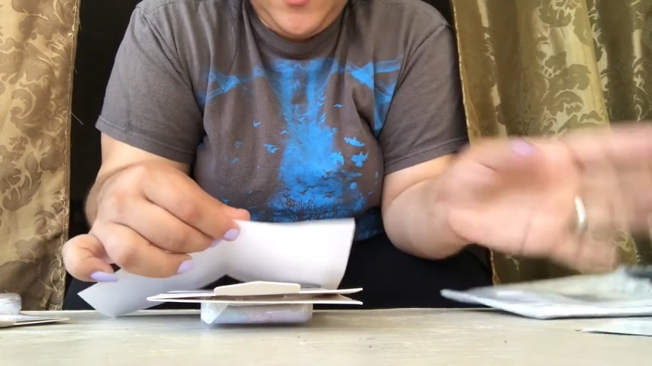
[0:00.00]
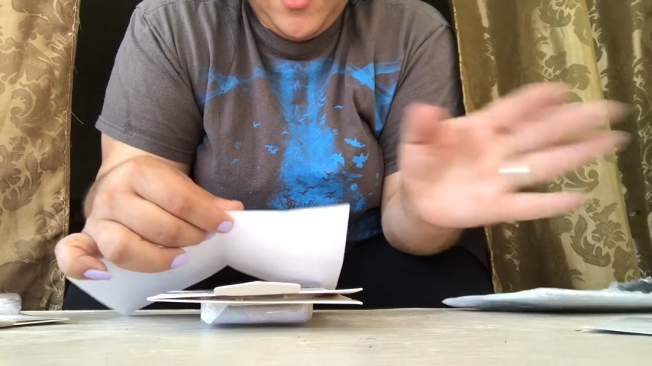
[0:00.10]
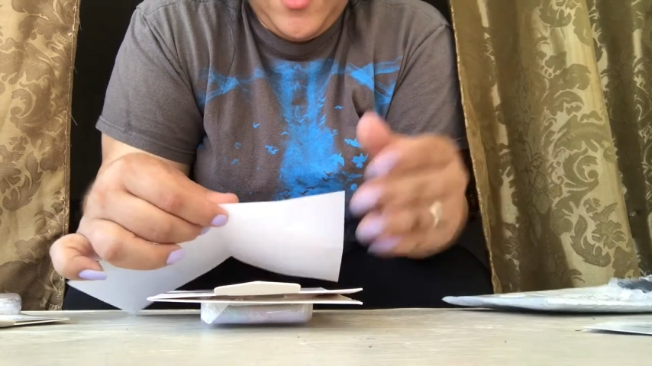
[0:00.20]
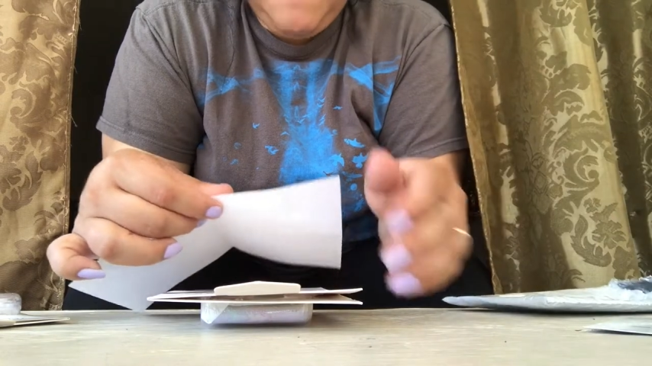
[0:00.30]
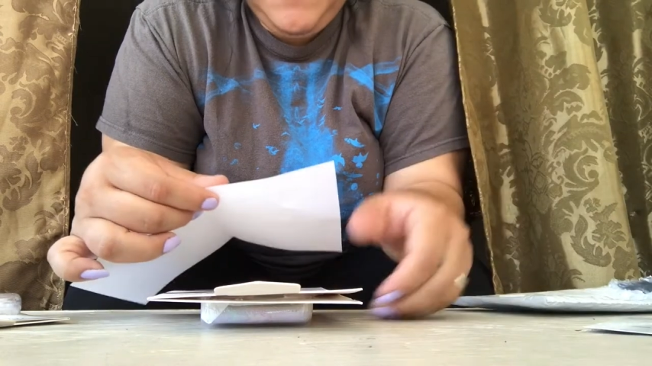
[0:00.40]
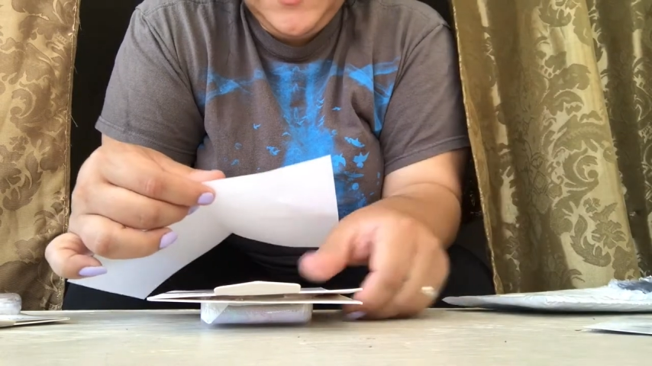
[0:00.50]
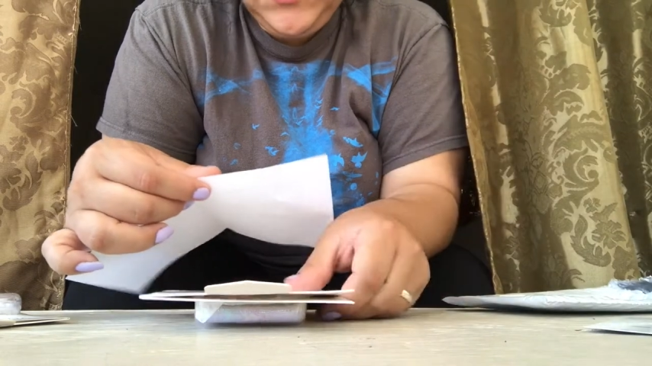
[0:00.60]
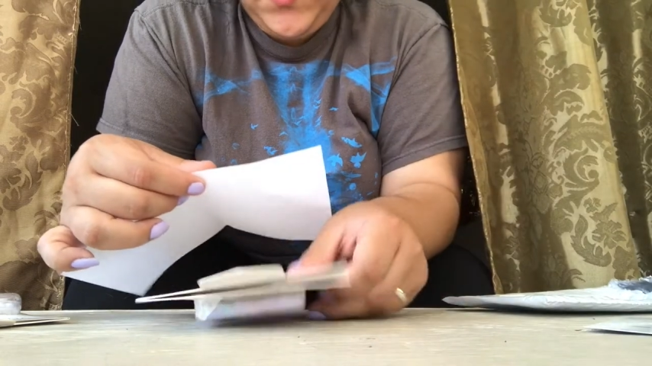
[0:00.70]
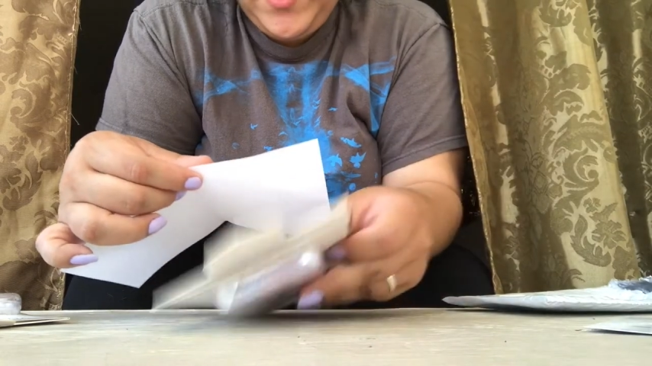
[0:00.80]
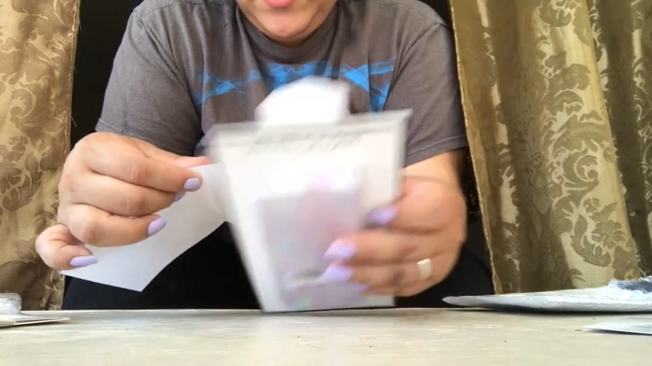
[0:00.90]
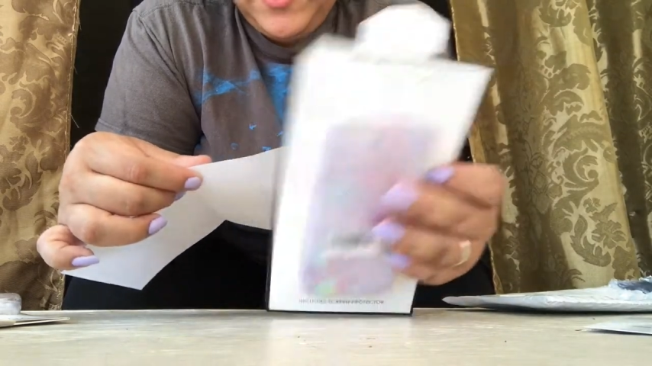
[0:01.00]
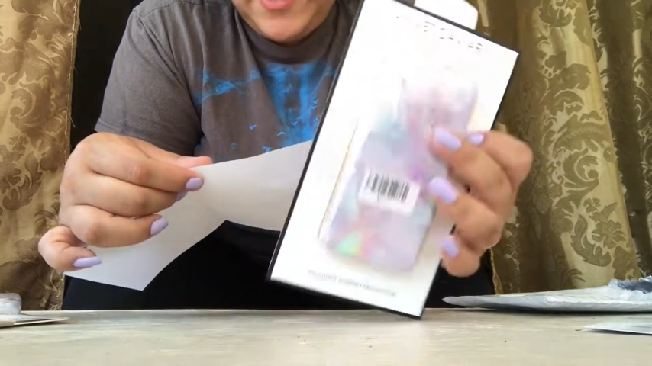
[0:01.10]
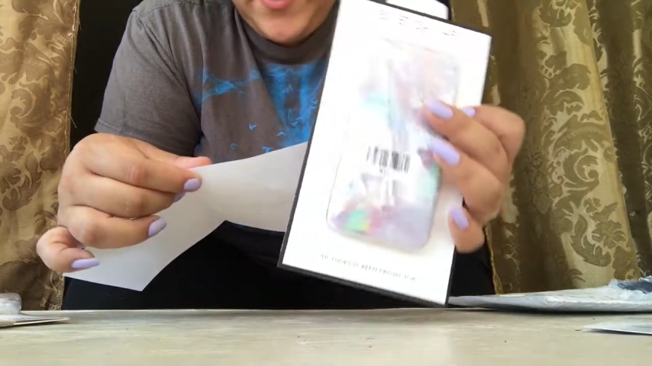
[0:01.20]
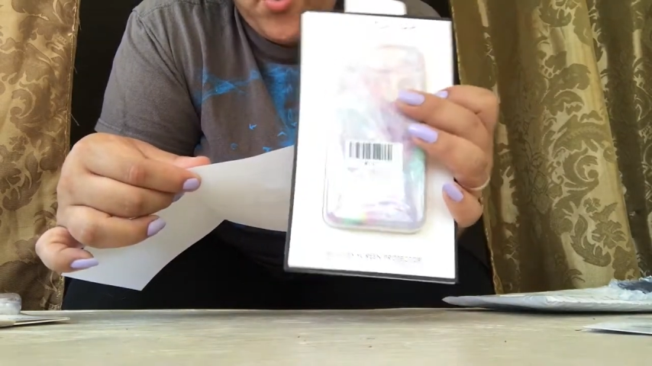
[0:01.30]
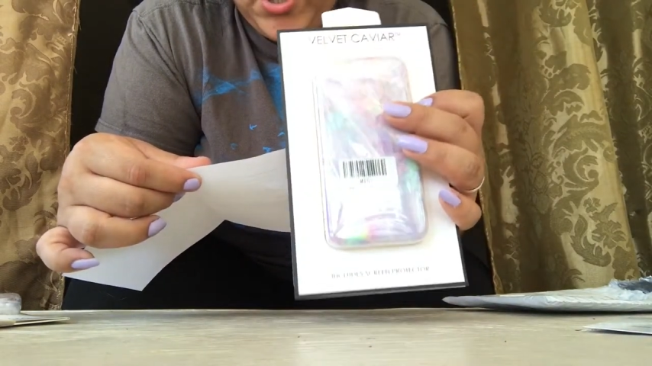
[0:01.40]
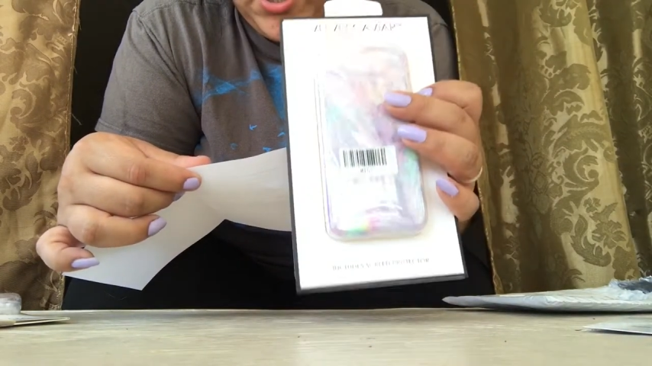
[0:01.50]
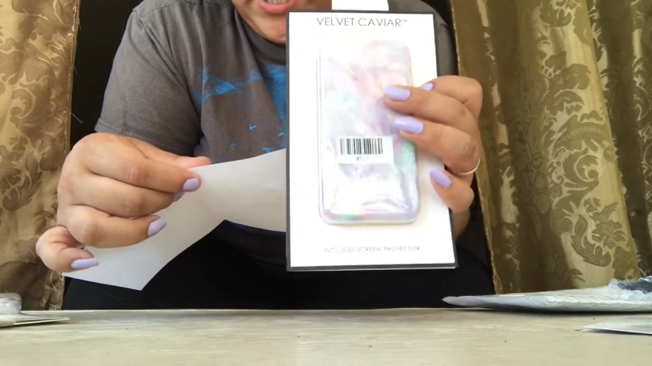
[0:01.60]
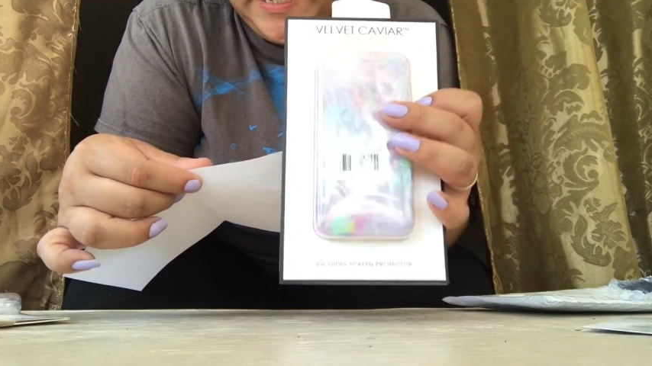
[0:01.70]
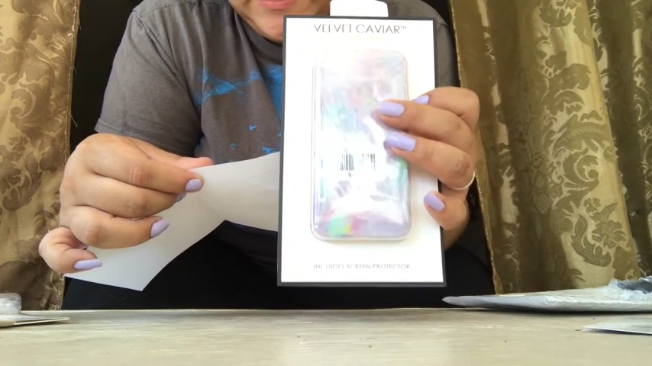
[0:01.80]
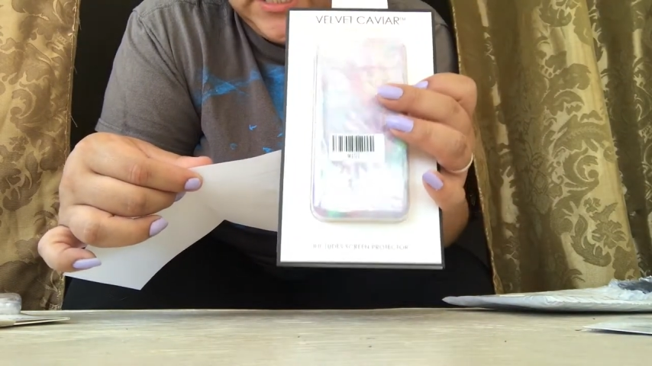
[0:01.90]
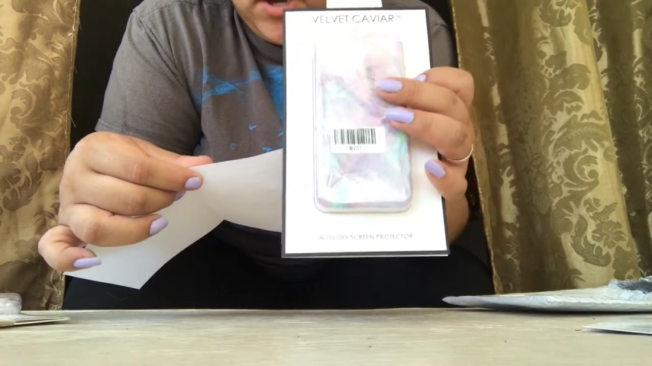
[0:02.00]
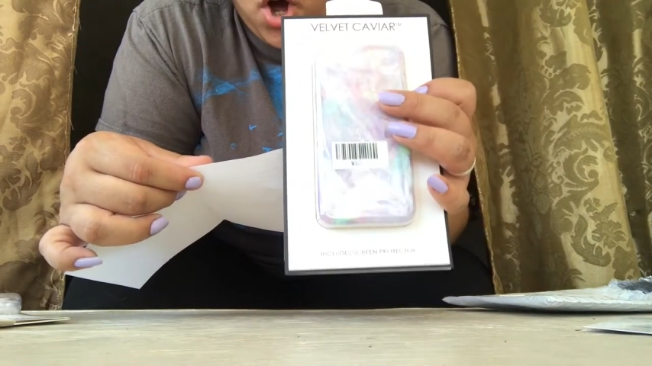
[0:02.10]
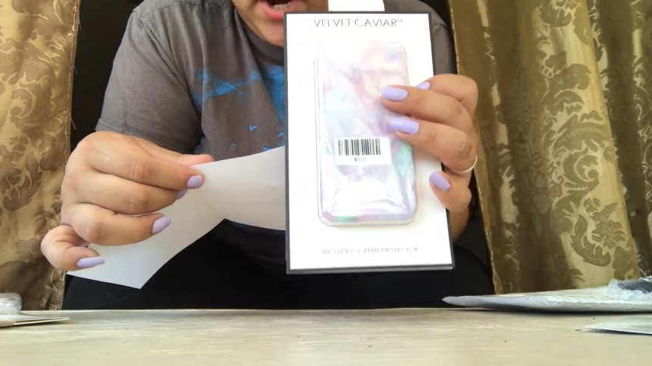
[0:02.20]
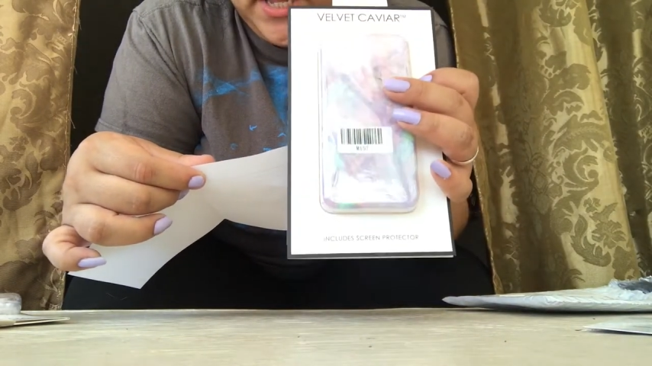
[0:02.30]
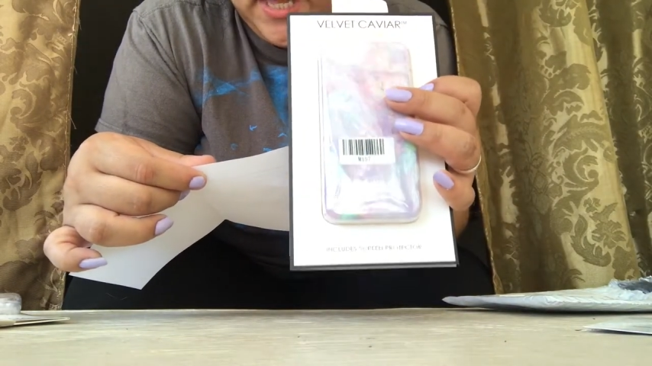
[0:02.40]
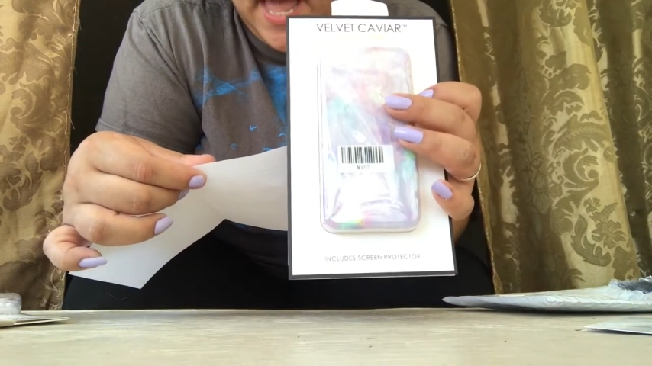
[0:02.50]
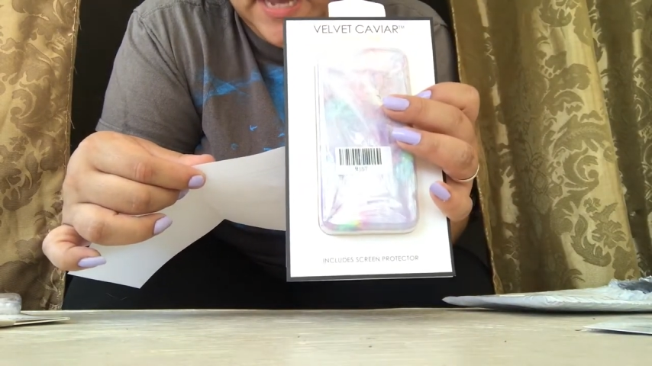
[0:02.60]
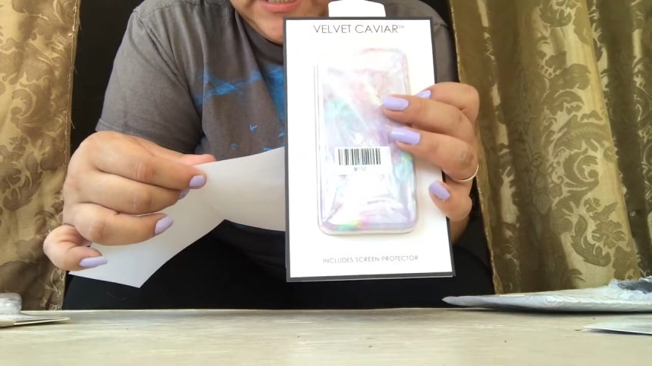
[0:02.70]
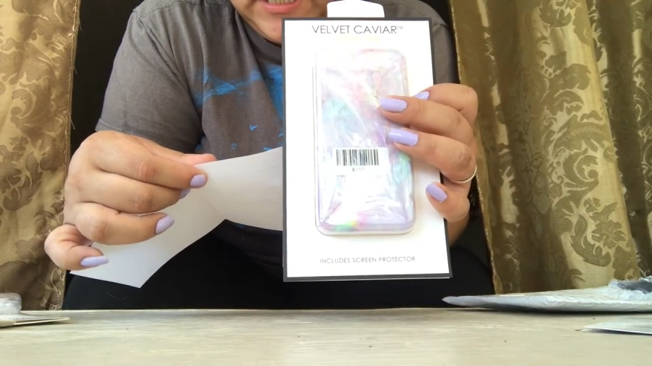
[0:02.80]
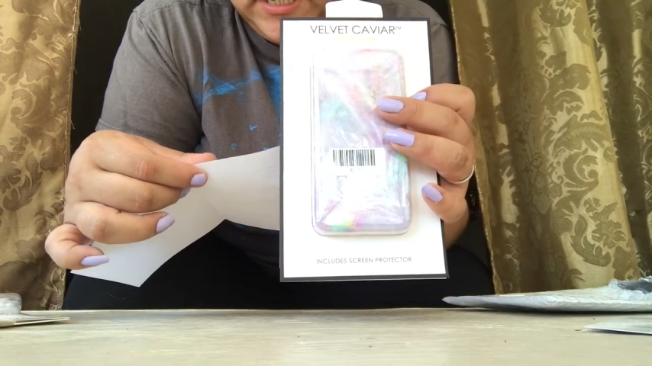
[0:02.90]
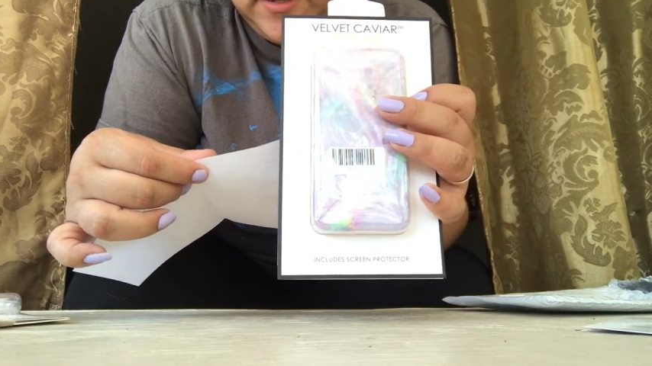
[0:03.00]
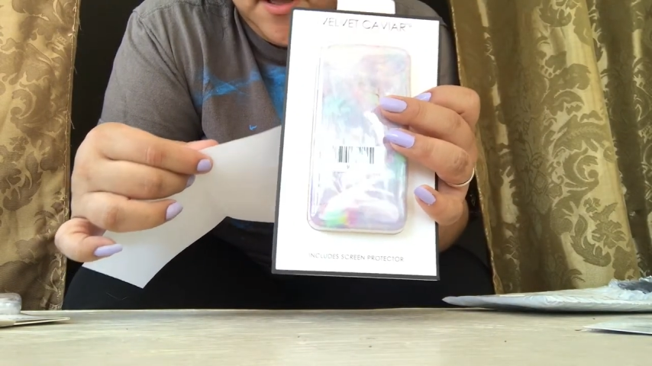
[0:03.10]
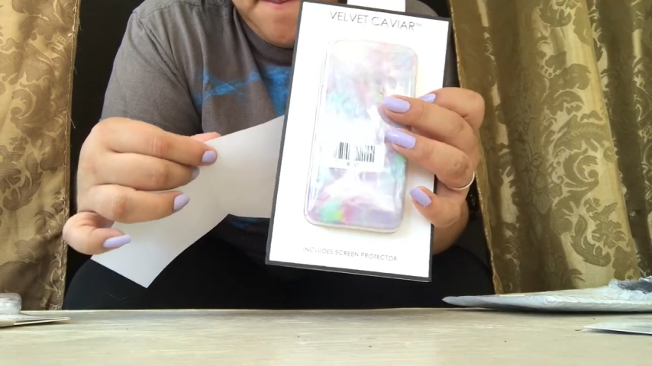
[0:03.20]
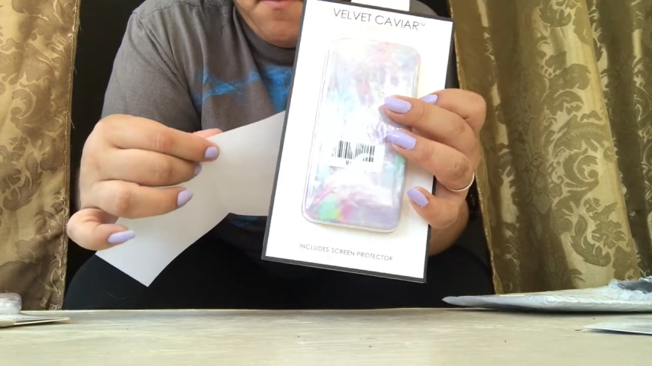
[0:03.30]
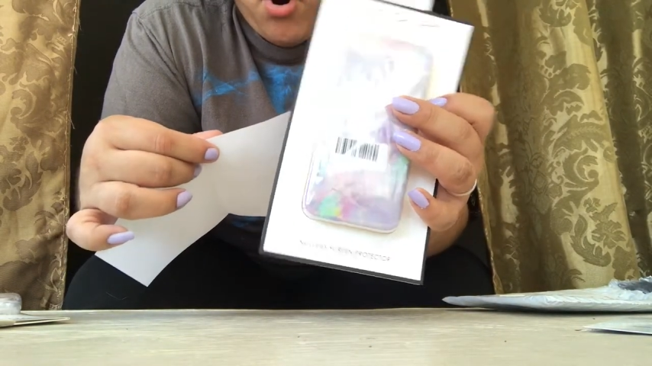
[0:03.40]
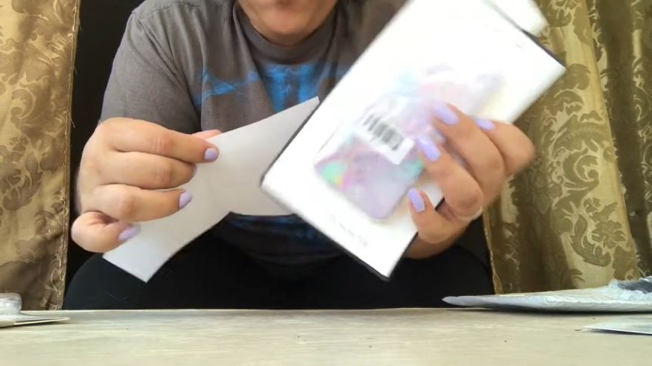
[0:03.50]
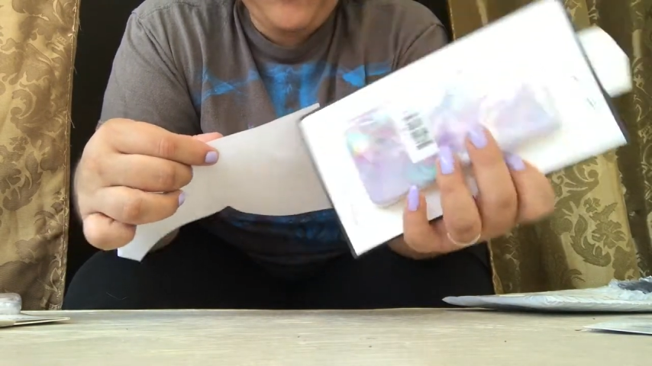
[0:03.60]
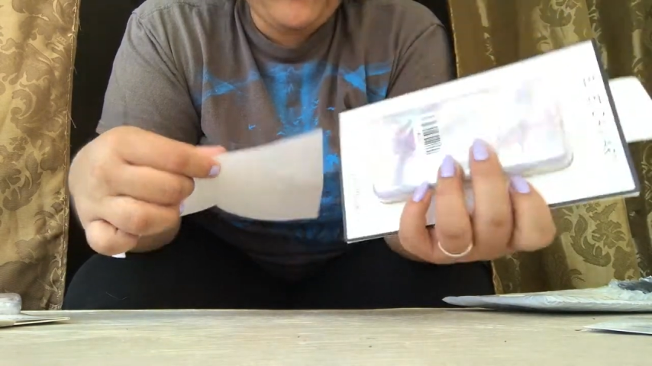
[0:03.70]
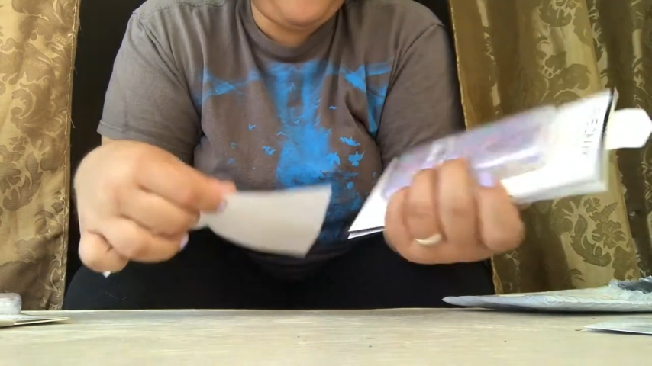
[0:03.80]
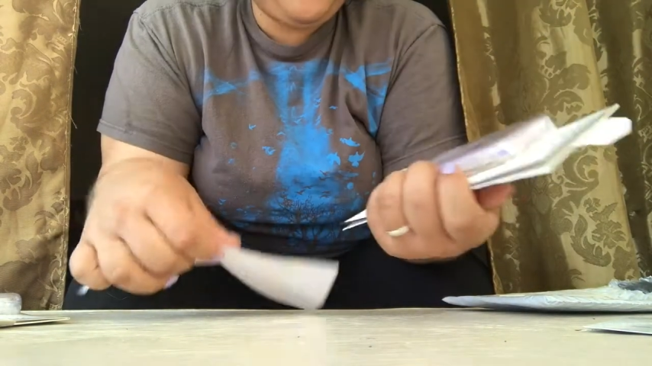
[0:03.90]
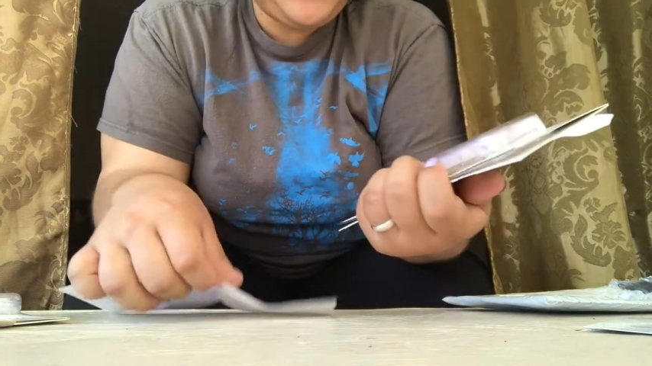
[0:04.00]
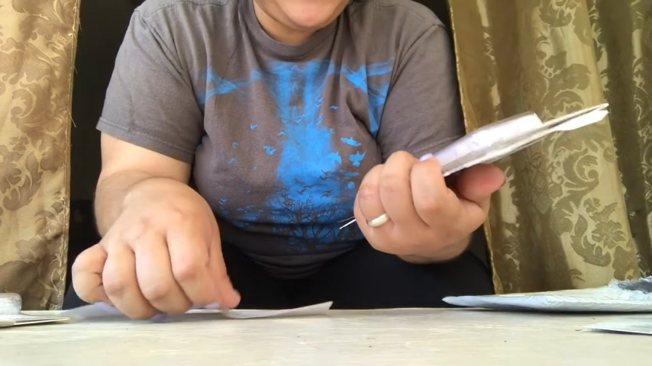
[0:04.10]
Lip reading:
No face is visible, so there are no lips to read.